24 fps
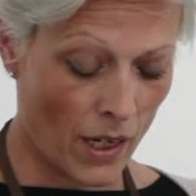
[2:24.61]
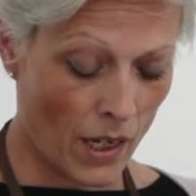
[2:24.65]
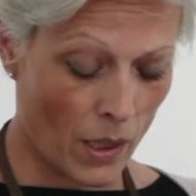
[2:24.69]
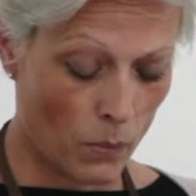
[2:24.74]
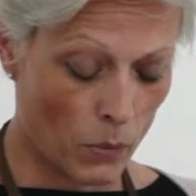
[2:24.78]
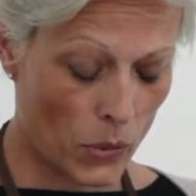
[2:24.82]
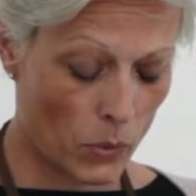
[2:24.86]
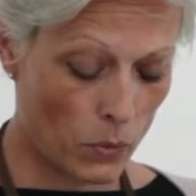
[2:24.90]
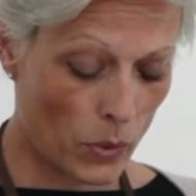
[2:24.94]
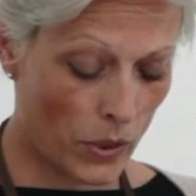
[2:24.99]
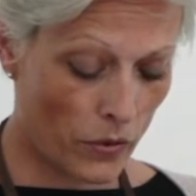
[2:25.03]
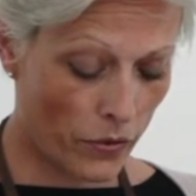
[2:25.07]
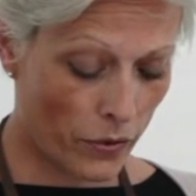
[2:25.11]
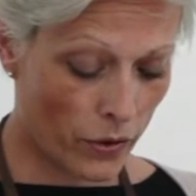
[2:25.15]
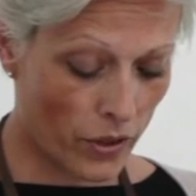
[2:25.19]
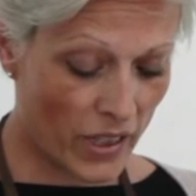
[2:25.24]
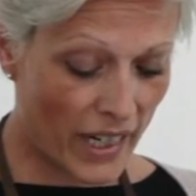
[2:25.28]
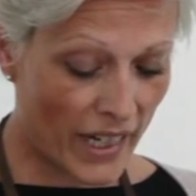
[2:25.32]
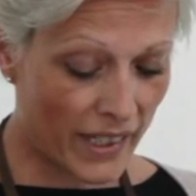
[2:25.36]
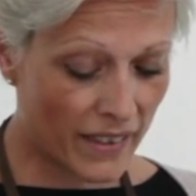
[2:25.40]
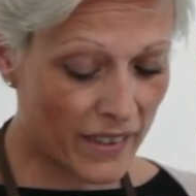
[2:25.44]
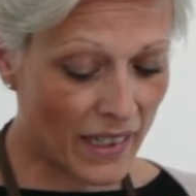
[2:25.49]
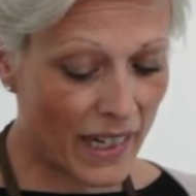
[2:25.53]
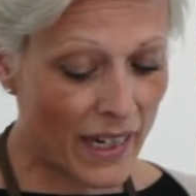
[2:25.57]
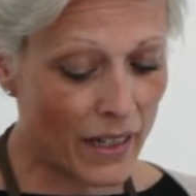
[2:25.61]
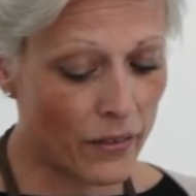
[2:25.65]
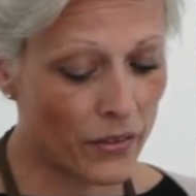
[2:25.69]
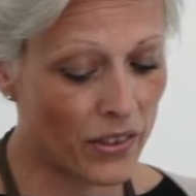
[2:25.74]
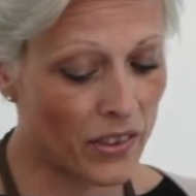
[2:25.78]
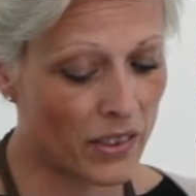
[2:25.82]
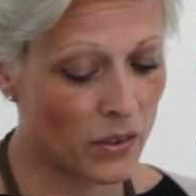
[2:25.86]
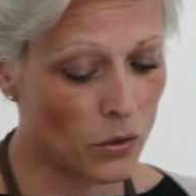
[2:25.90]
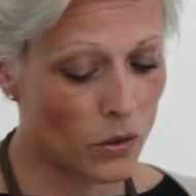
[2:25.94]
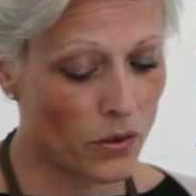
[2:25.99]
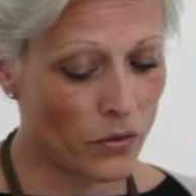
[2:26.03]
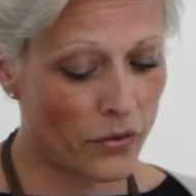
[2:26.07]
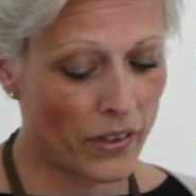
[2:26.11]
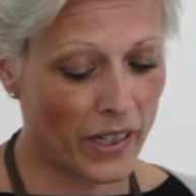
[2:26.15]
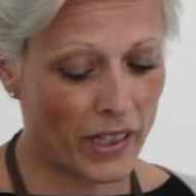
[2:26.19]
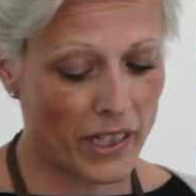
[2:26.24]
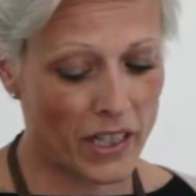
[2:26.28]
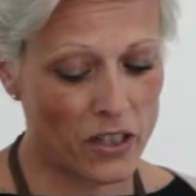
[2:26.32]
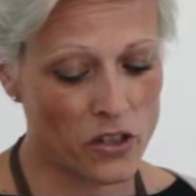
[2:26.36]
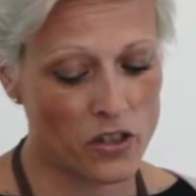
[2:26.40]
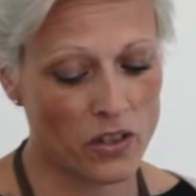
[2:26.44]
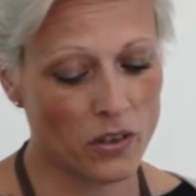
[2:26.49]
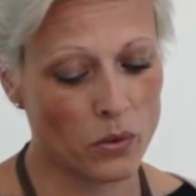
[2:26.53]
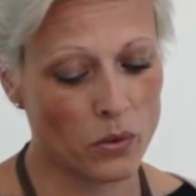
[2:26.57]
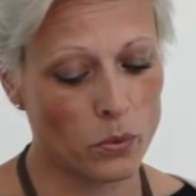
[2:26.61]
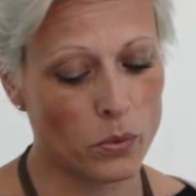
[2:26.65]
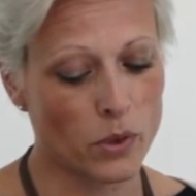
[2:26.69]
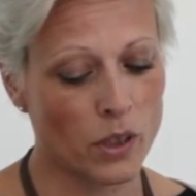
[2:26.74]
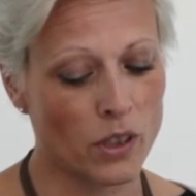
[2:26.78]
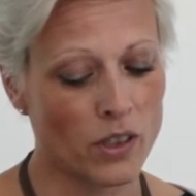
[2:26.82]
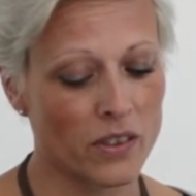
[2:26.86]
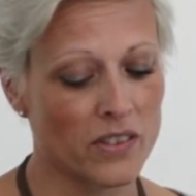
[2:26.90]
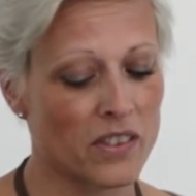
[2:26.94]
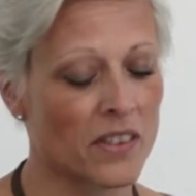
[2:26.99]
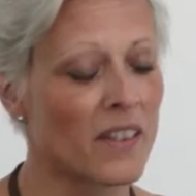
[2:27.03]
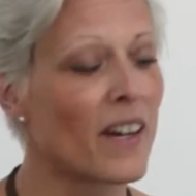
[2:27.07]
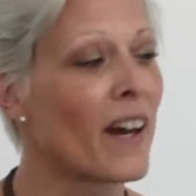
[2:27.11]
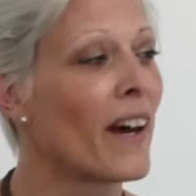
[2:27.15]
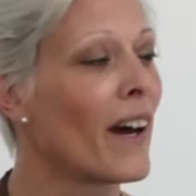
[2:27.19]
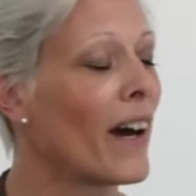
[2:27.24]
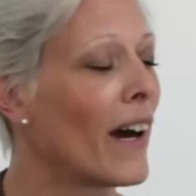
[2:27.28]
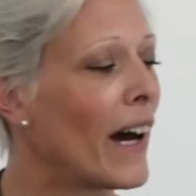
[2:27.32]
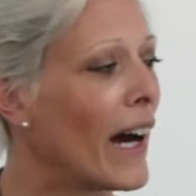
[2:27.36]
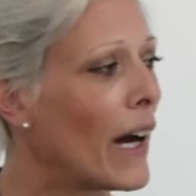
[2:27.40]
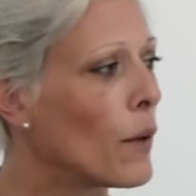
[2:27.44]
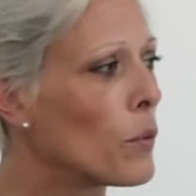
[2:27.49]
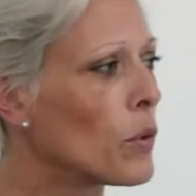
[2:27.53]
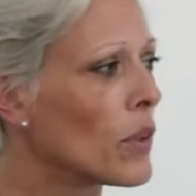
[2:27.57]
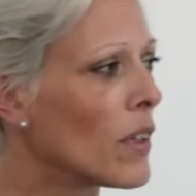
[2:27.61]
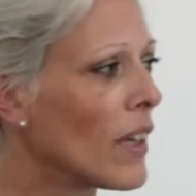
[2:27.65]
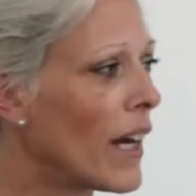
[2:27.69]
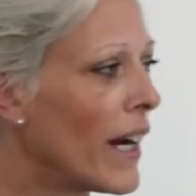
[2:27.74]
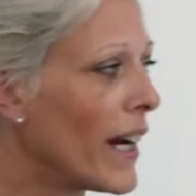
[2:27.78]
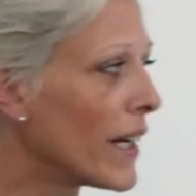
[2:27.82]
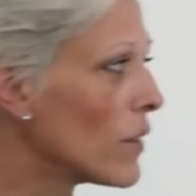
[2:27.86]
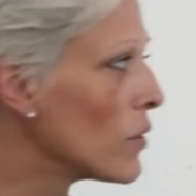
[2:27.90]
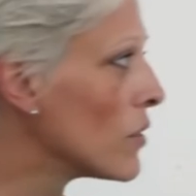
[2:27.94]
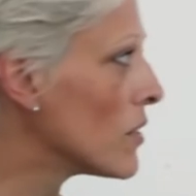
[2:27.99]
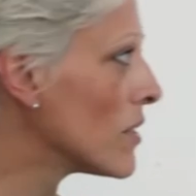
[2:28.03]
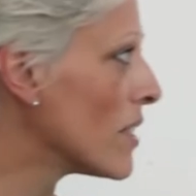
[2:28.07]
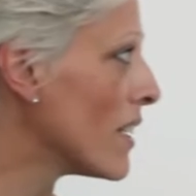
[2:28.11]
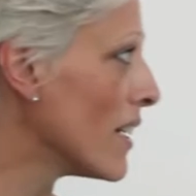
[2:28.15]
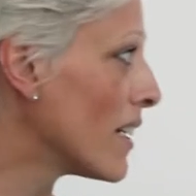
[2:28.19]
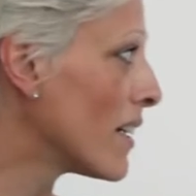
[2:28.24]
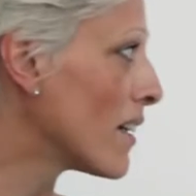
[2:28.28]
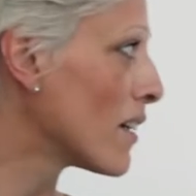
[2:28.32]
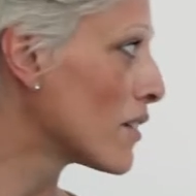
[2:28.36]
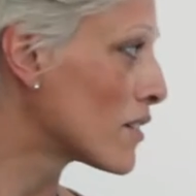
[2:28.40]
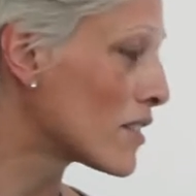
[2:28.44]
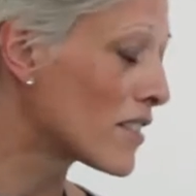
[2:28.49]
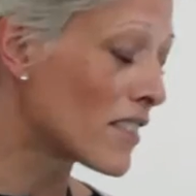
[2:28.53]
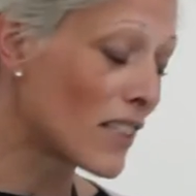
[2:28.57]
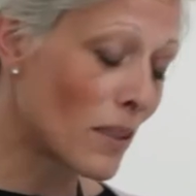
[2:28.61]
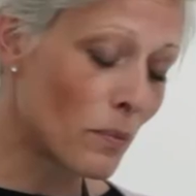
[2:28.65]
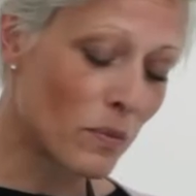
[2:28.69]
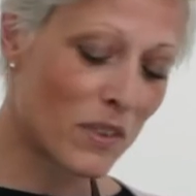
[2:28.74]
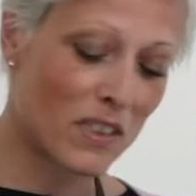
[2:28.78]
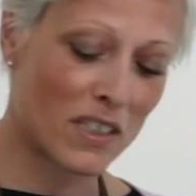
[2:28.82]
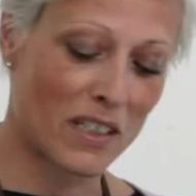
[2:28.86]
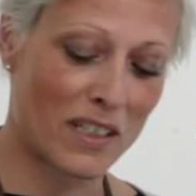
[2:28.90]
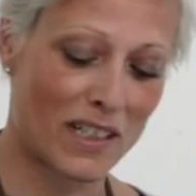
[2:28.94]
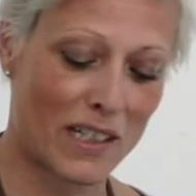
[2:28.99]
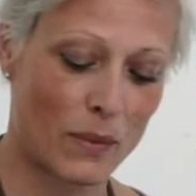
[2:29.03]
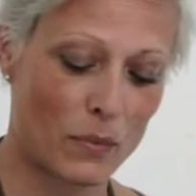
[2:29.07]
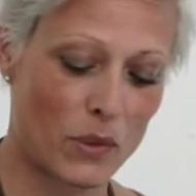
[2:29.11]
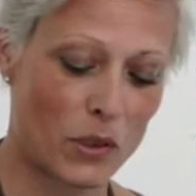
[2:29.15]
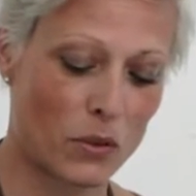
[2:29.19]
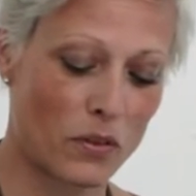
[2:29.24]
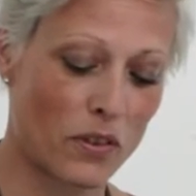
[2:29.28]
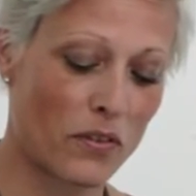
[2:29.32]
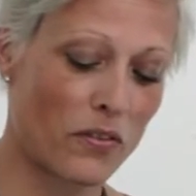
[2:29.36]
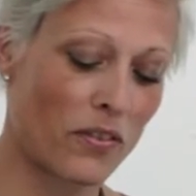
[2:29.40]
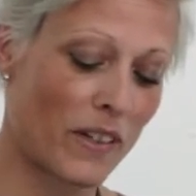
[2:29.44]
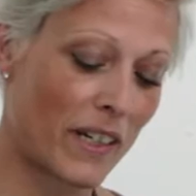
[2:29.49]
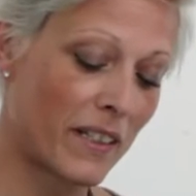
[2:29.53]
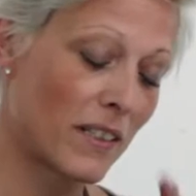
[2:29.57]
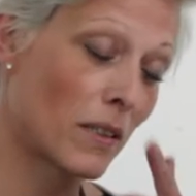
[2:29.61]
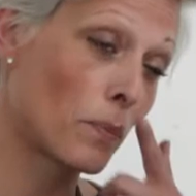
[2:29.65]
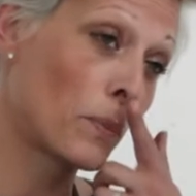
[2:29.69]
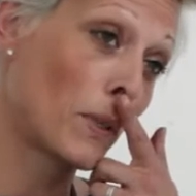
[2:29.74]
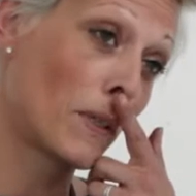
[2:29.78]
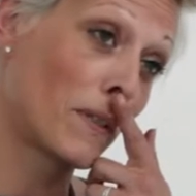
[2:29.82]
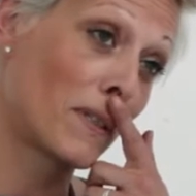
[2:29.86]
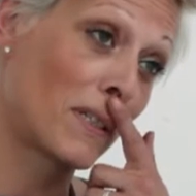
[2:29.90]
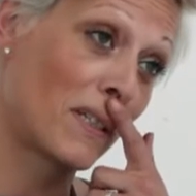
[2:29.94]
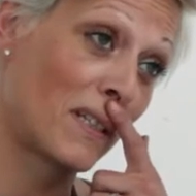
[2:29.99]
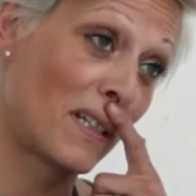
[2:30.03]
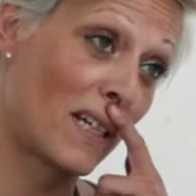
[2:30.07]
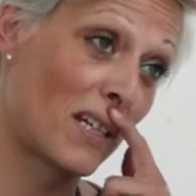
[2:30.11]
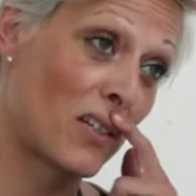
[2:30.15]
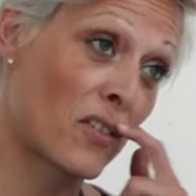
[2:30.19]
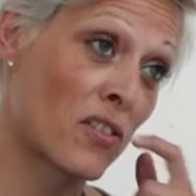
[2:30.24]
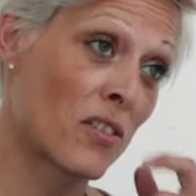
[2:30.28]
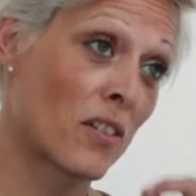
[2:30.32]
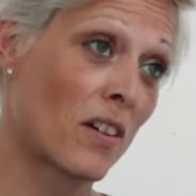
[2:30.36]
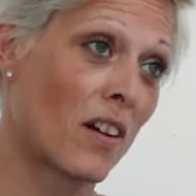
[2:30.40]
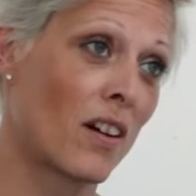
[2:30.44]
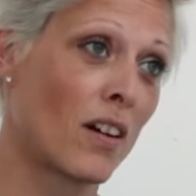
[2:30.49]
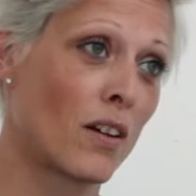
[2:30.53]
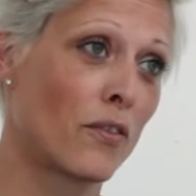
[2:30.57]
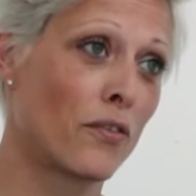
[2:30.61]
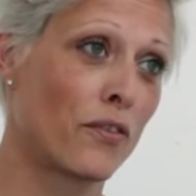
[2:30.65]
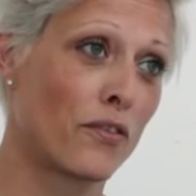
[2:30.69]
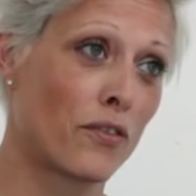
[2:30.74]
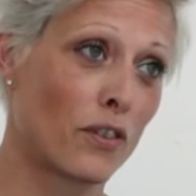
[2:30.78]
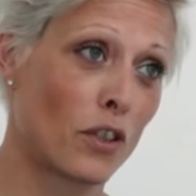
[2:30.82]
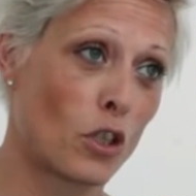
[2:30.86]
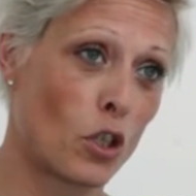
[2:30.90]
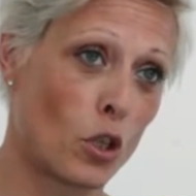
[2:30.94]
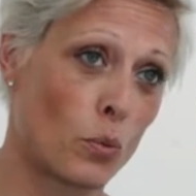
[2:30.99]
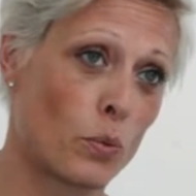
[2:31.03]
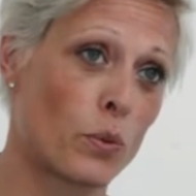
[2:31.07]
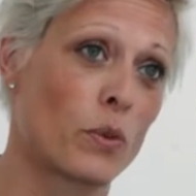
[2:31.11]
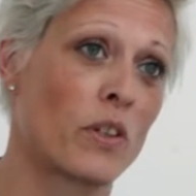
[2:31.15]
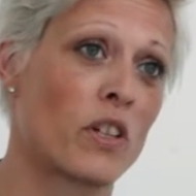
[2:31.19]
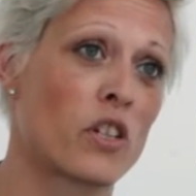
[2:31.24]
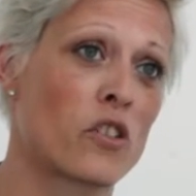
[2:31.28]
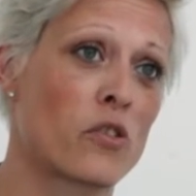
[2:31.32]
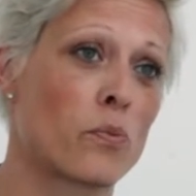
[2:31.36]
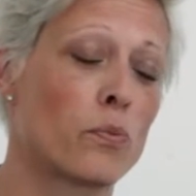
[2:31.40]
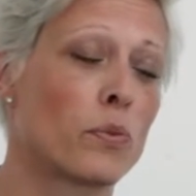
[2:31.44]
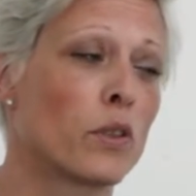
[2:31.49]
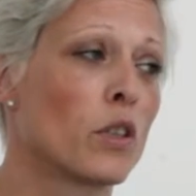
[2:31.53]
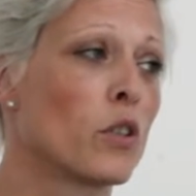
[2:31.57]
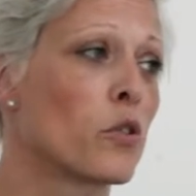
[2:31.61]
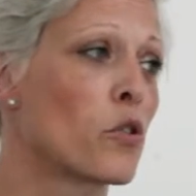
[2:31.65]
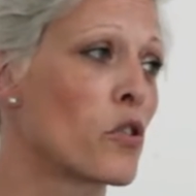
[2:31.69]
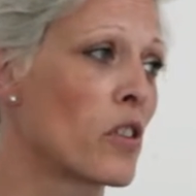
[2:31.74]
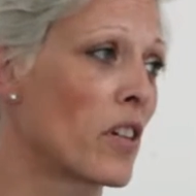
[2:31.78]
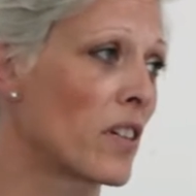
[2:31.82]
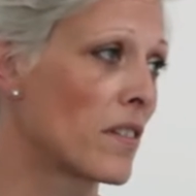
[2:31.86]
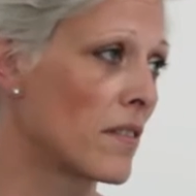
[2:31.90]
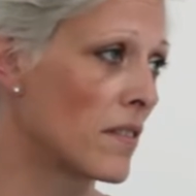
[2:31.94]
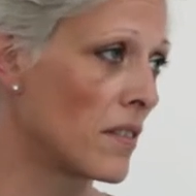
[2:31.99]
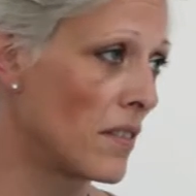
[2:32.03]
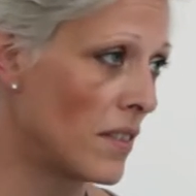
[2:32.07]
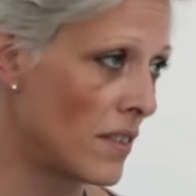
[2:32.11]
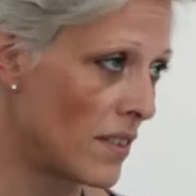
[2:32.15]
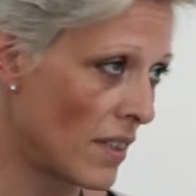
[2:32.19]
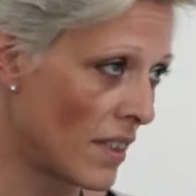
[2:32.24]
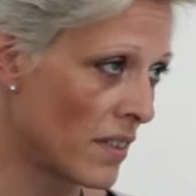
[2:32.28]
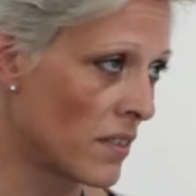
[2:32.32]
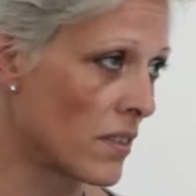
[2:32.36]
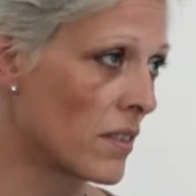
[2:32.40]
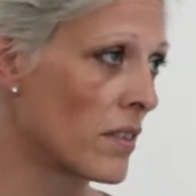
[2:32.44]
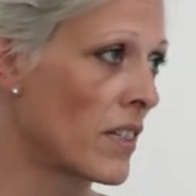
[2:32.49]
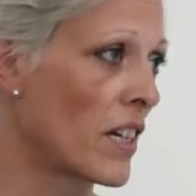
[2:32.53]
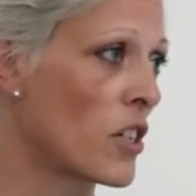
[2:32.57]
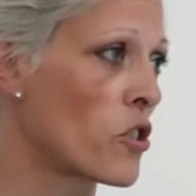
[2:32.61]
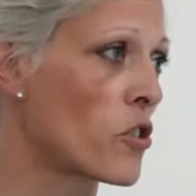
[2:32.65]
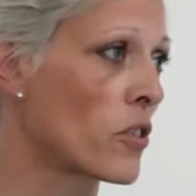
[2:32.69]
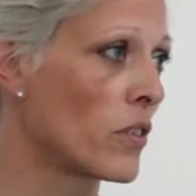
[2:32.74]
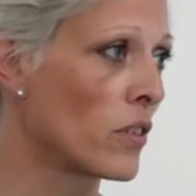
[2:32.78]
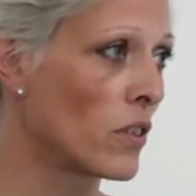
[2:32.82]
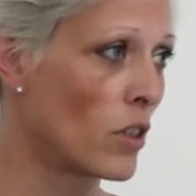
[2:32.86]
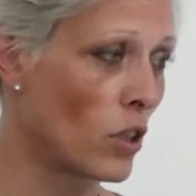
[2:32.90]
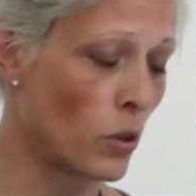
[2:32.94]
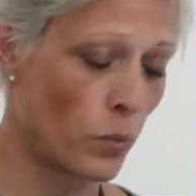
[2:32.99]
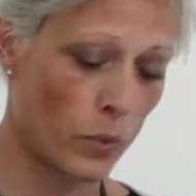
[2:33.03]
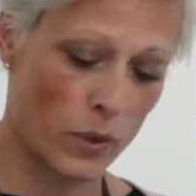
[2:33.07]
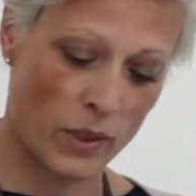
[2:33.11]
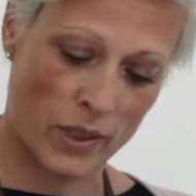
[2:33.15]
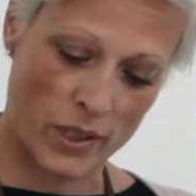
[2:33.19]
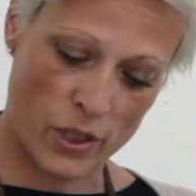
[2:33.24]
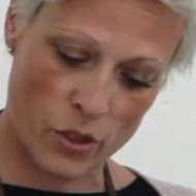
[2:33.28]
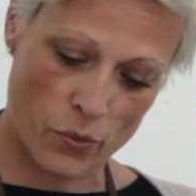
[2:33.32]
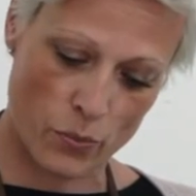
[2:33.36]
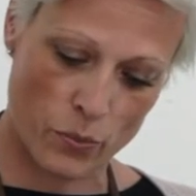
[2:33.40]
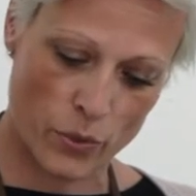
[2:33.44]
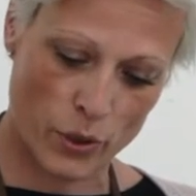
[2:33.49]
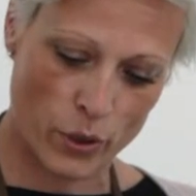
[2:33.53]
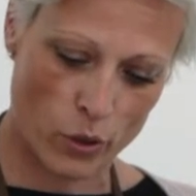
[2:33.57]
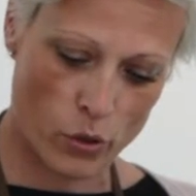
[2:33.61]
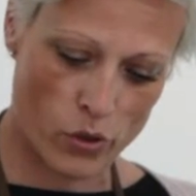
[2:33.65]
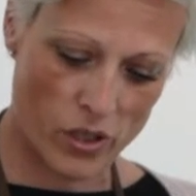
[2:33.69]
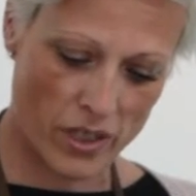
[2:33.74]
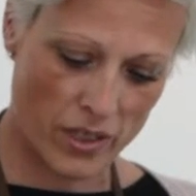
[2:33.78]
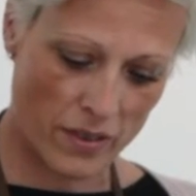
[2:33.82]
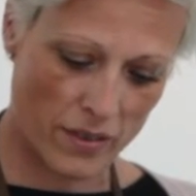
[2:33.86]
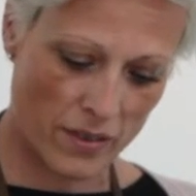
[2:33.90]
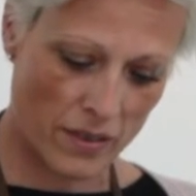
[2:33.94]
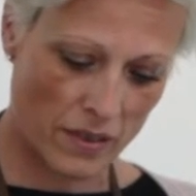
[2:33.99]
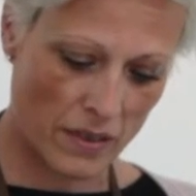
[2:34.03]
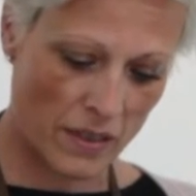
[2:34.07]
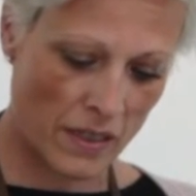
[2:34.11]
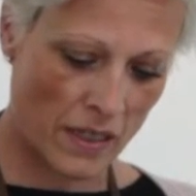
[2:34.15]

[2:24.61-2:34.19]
But before I dive into the financial world, I would like to take some time to reflect upon the nature of cooperation projects, these international cooperation projects.